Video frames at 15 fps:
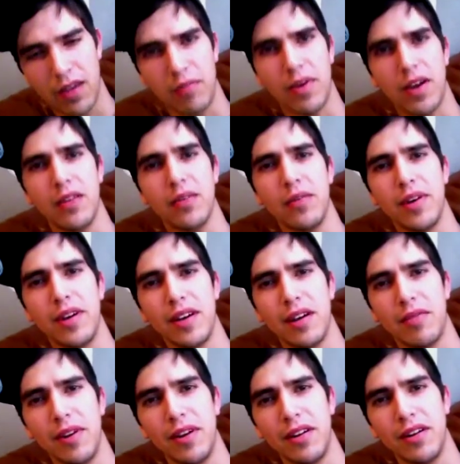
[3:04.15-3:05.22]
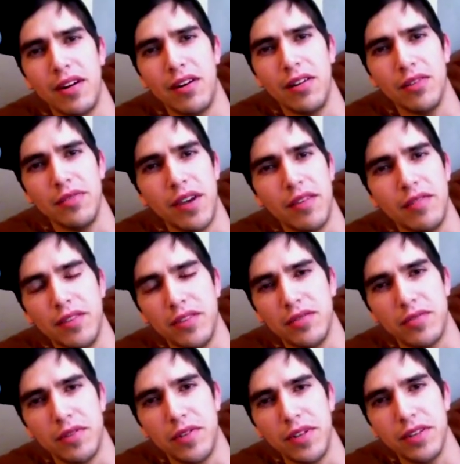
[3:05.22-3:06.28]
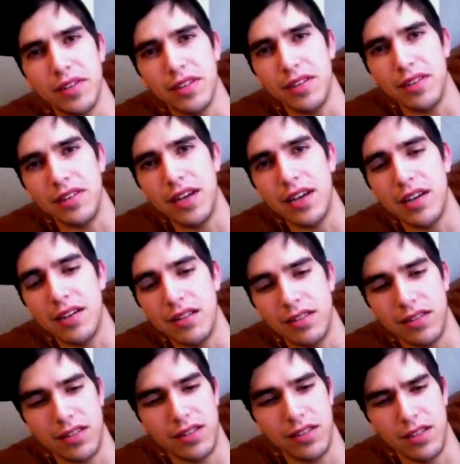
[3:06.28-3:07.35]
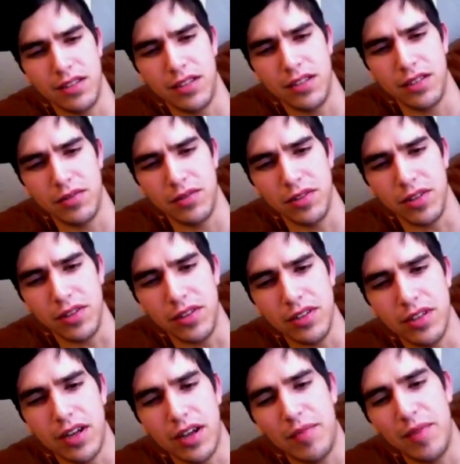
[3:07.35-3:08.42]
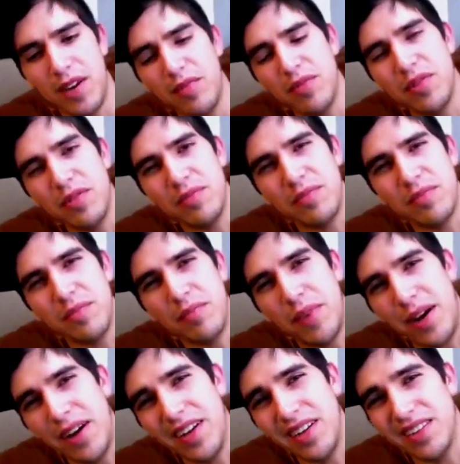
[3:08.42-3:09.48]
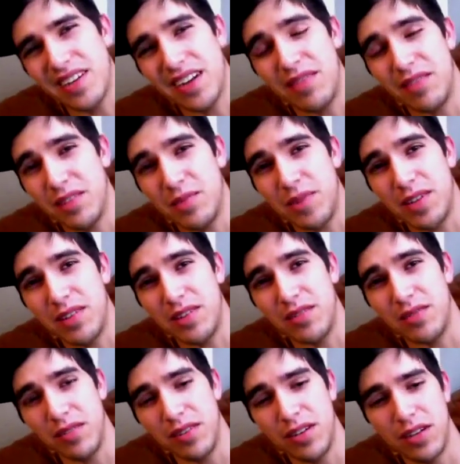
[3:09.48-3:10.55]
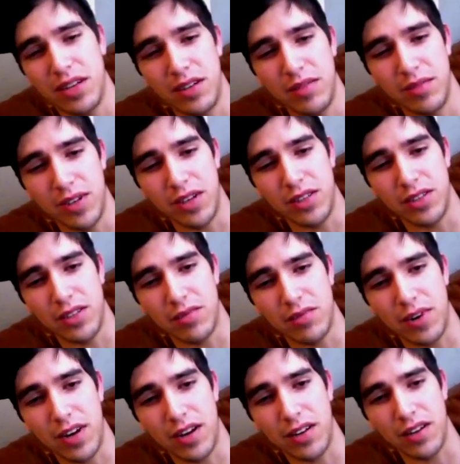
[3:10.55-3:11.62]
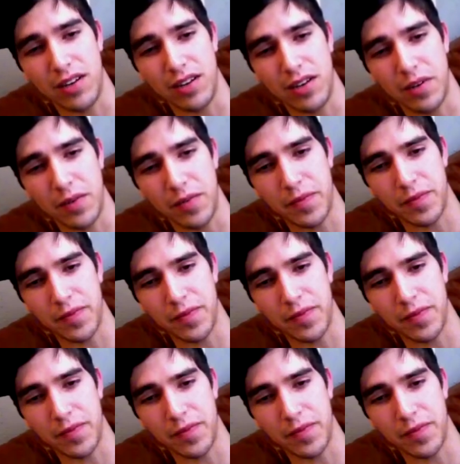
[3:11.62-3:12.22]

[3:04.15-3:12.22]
By the way, I read All of Heaven is for Real in a day. It's really good. I mean, I wouldn't buy it. It's kind of expensive, but I just read it, you know.